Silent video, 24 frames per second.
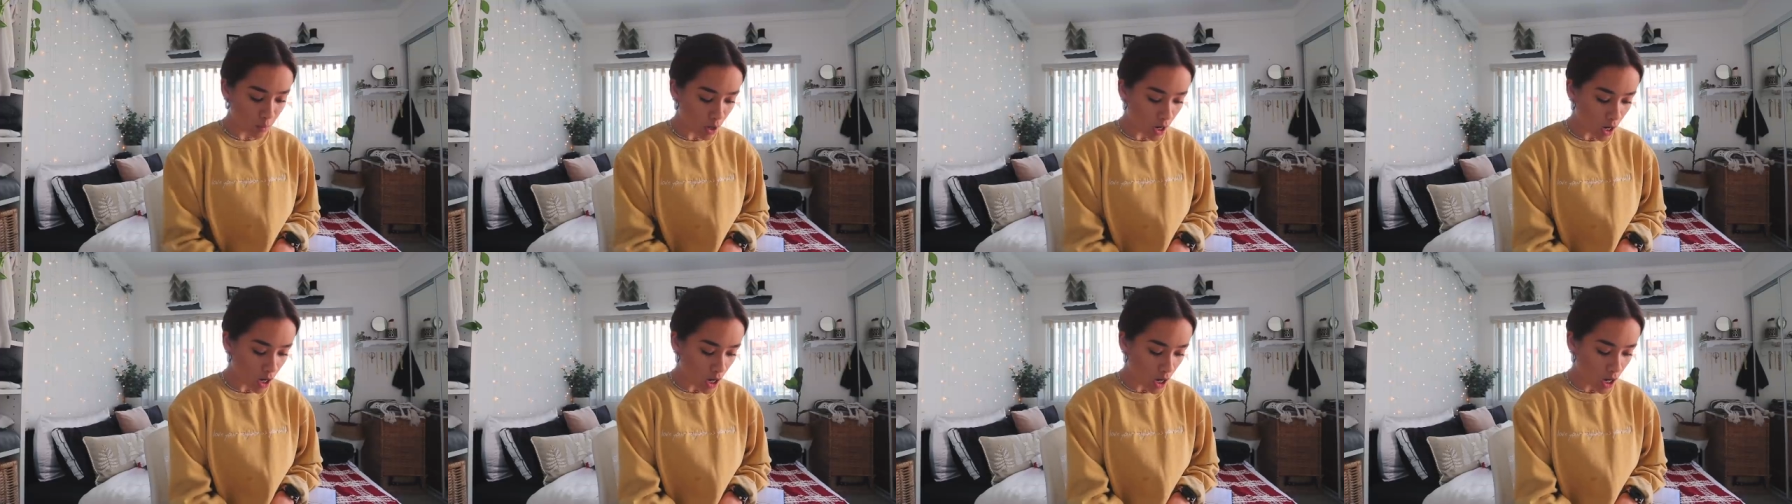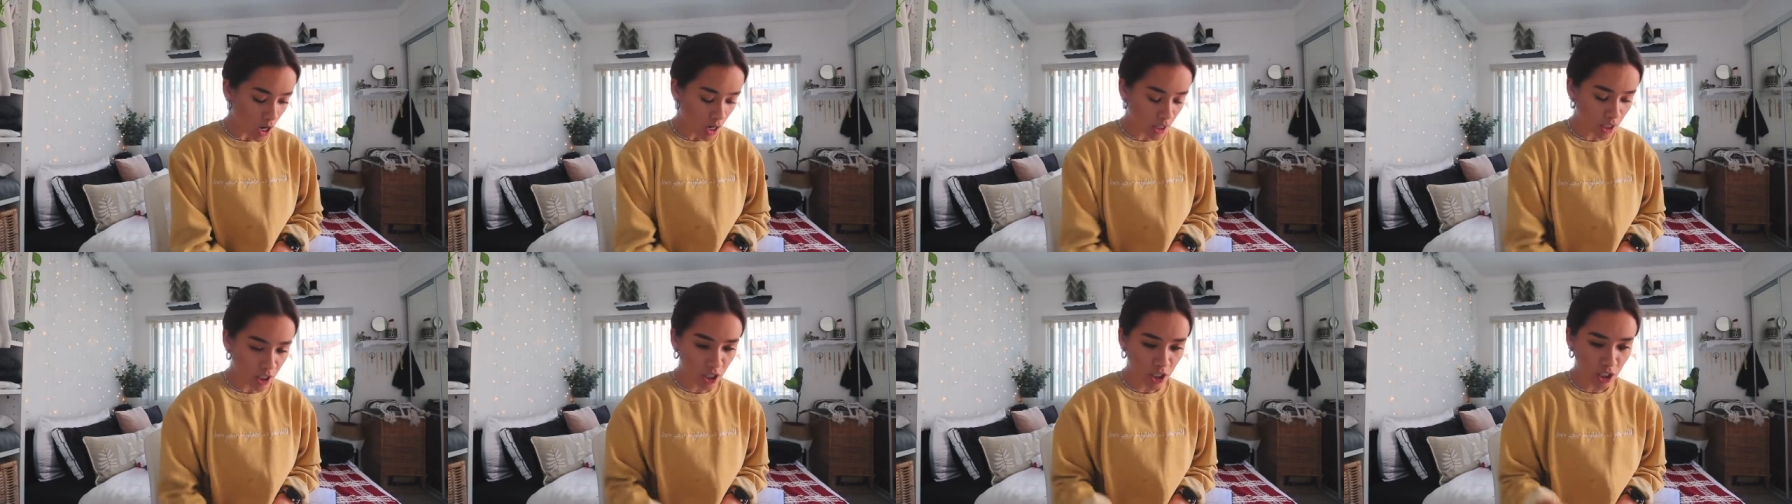
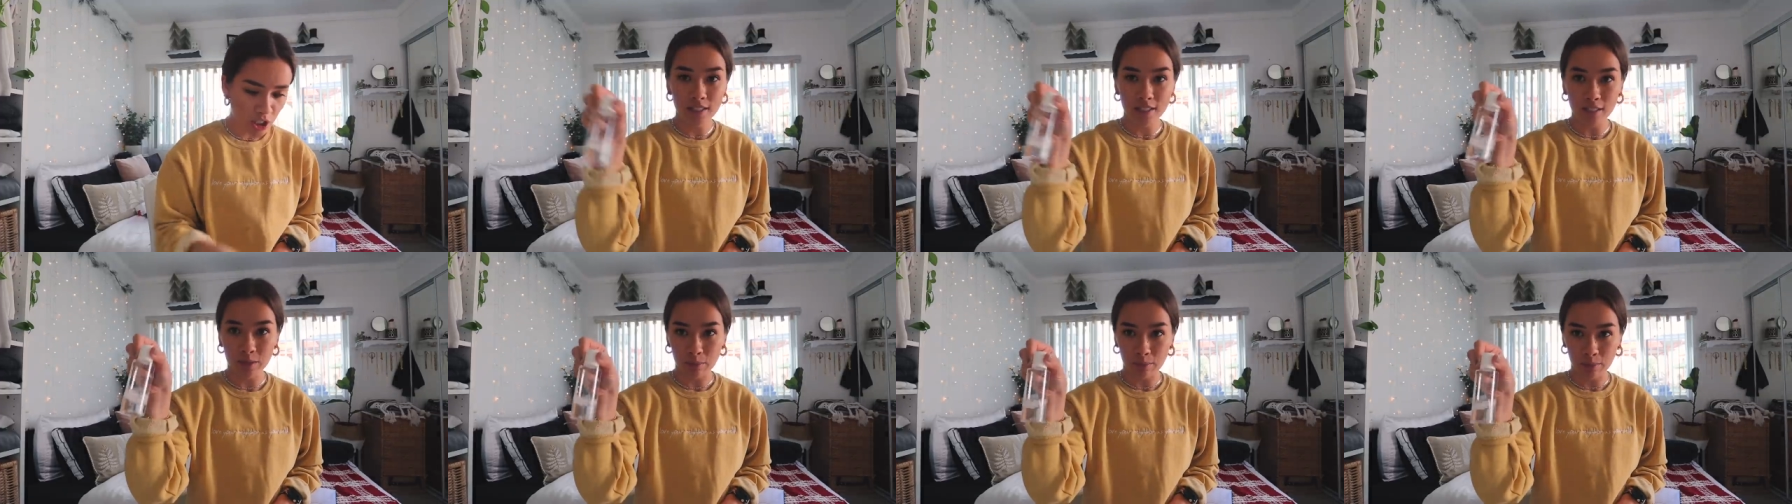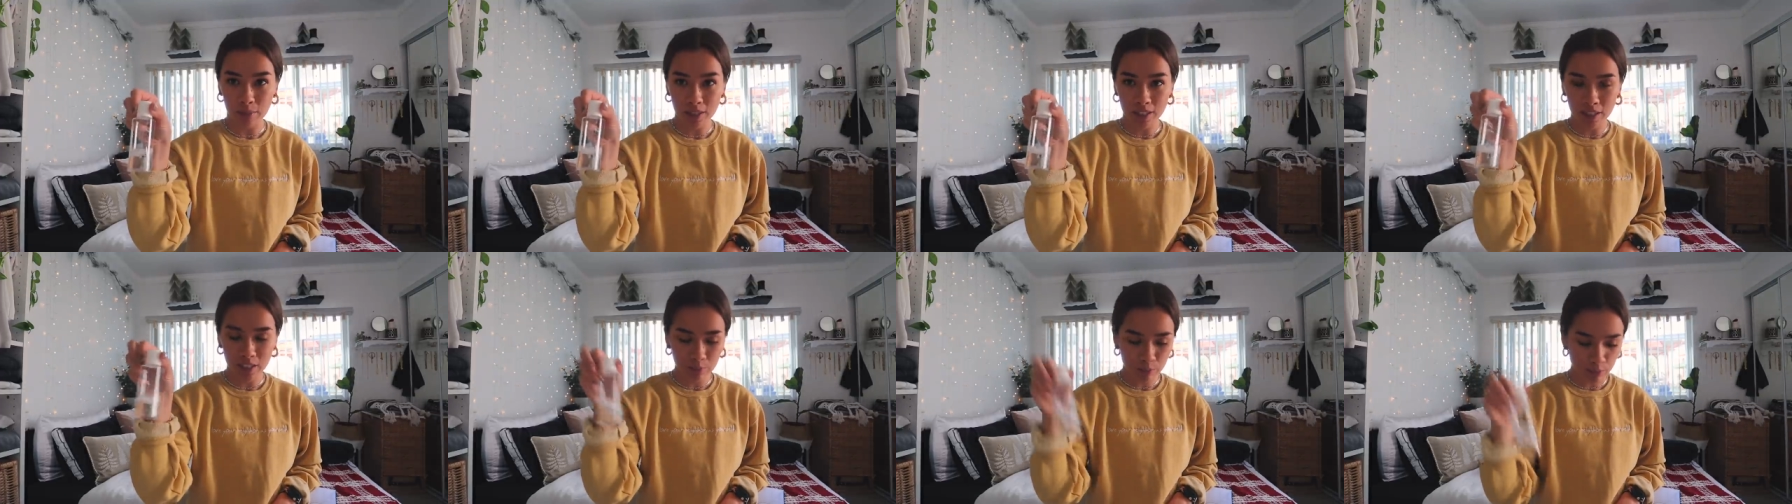wash, some
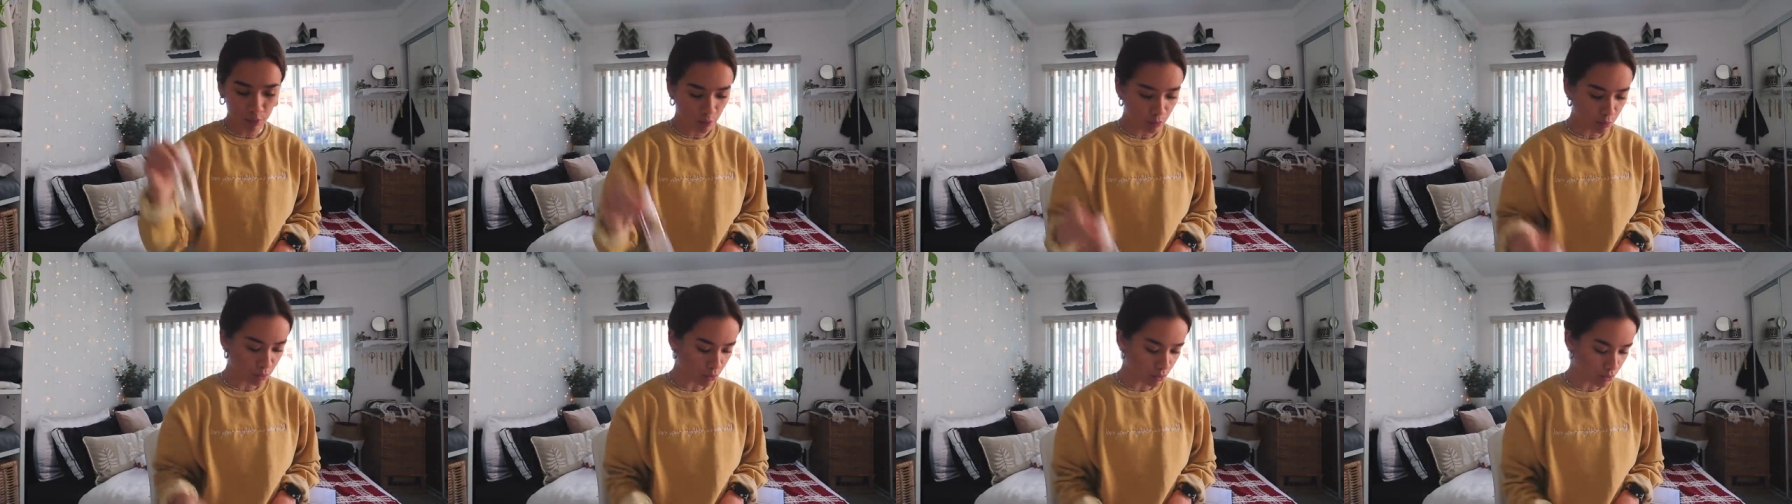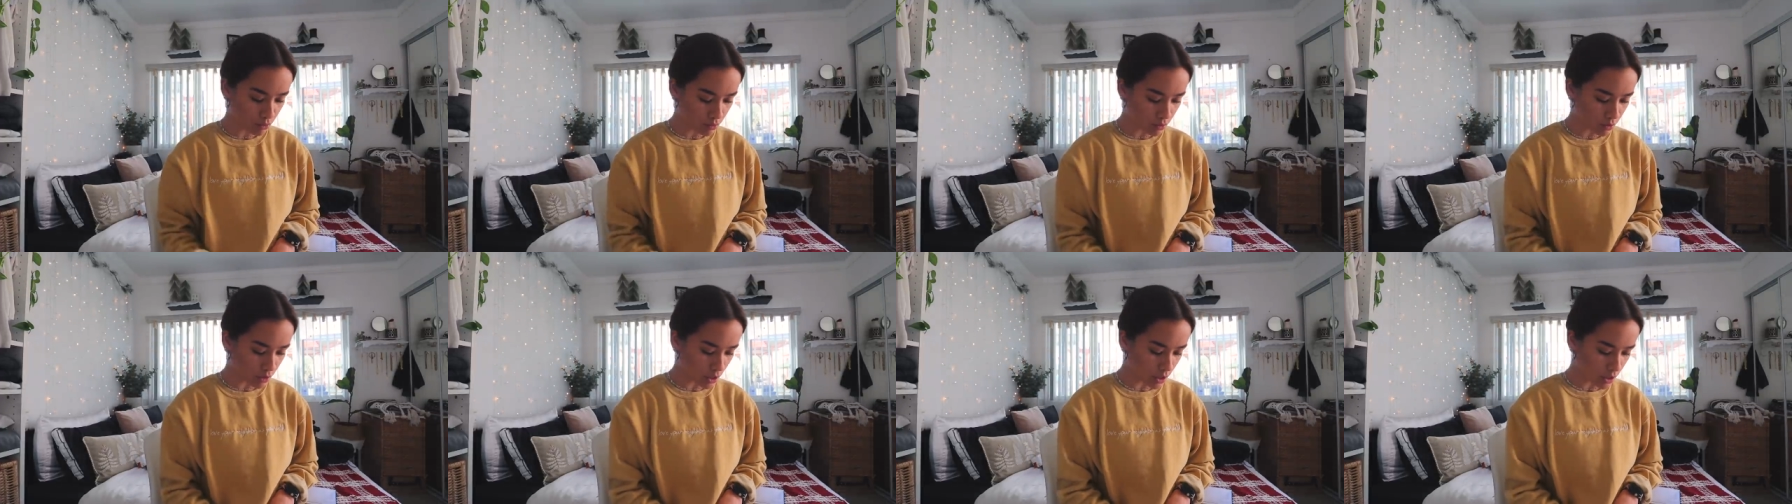makeup
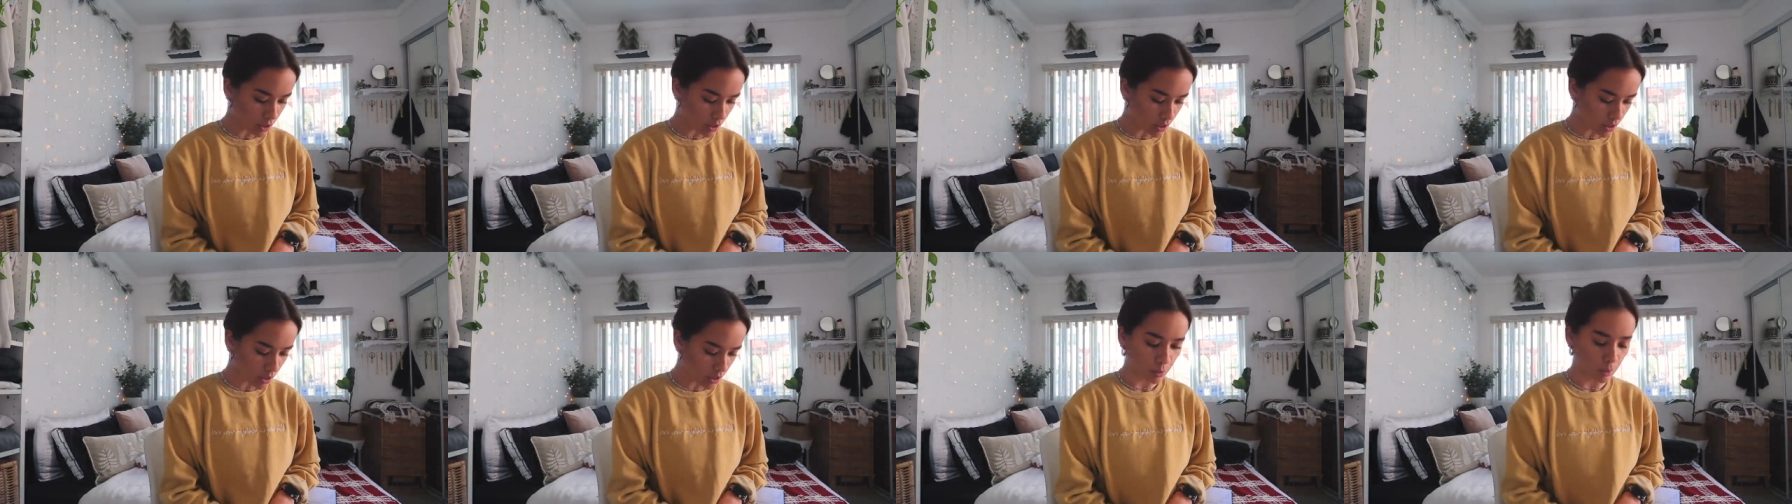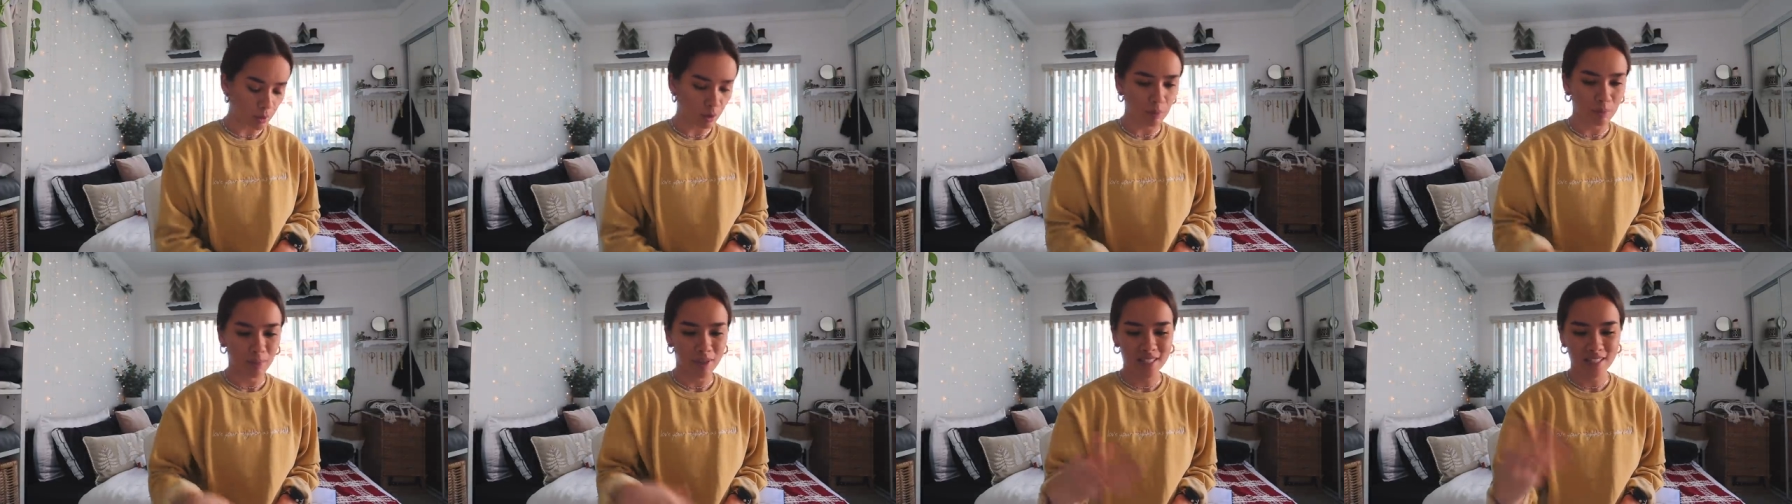remover,
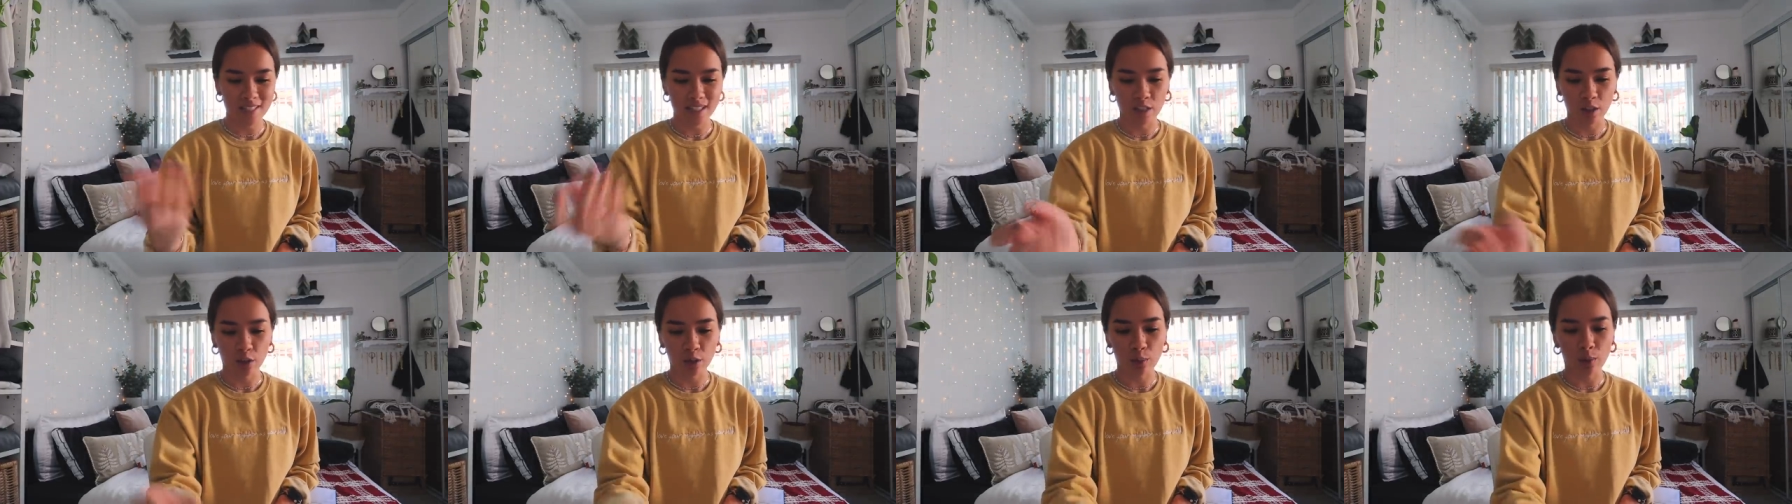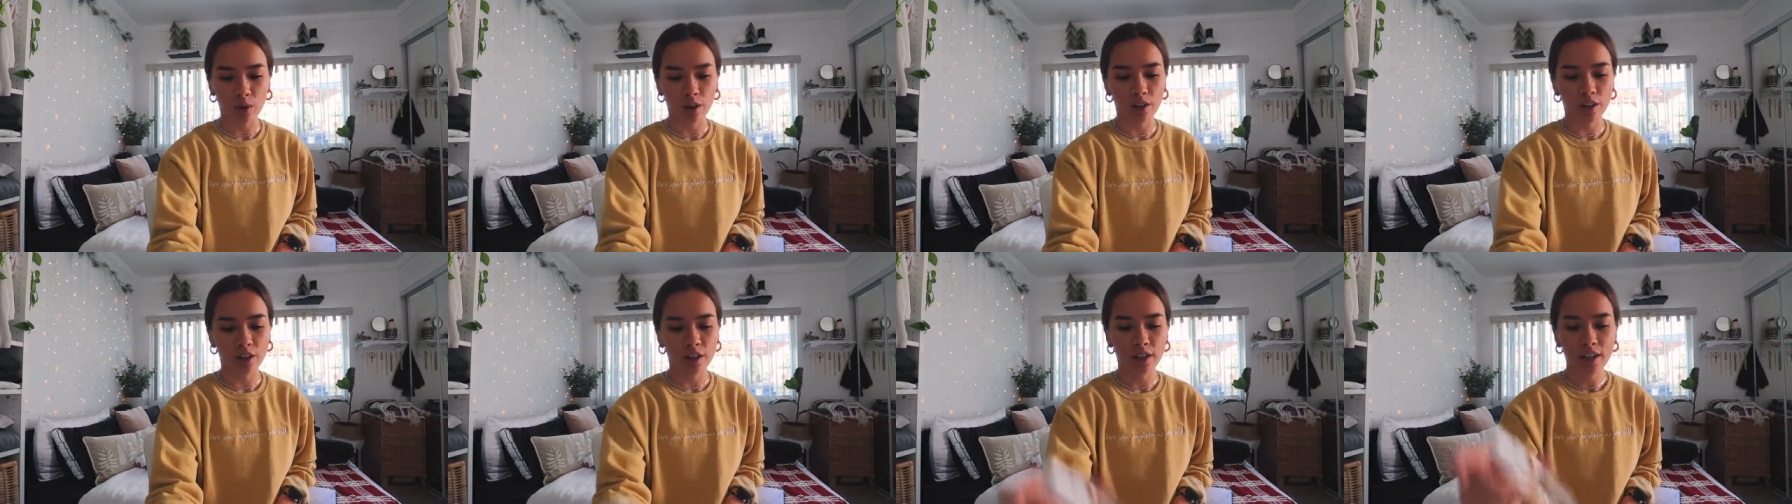well micellar
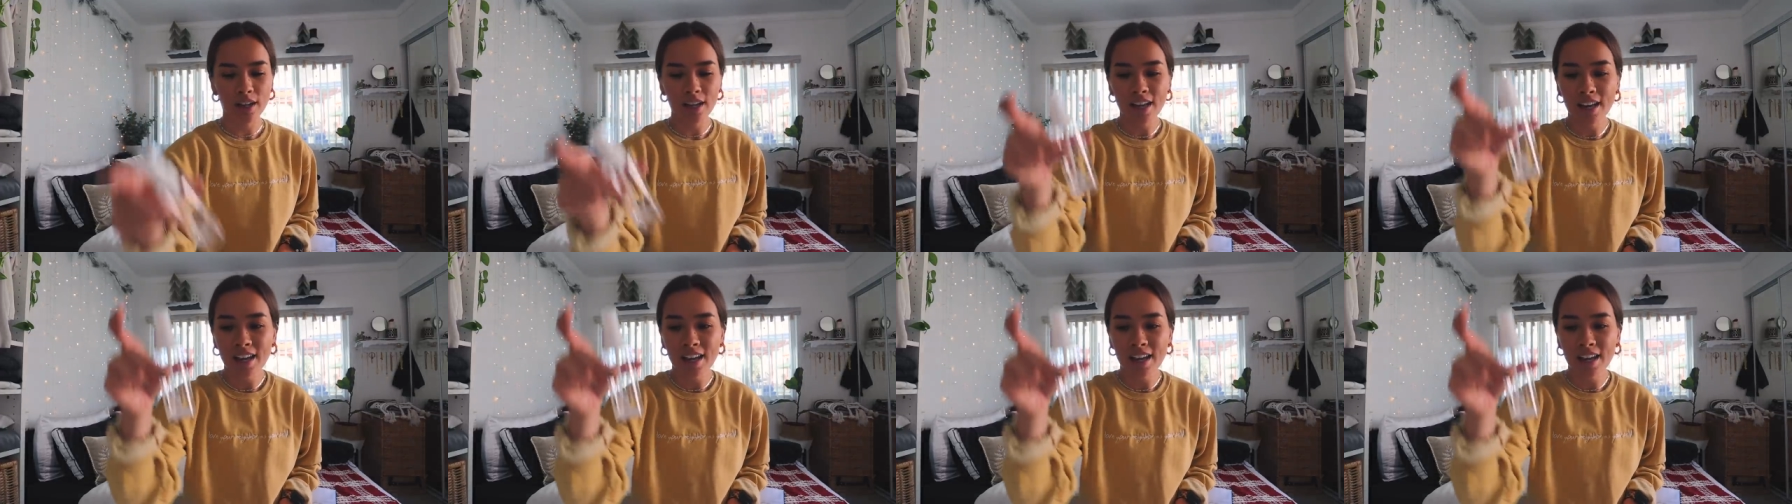water,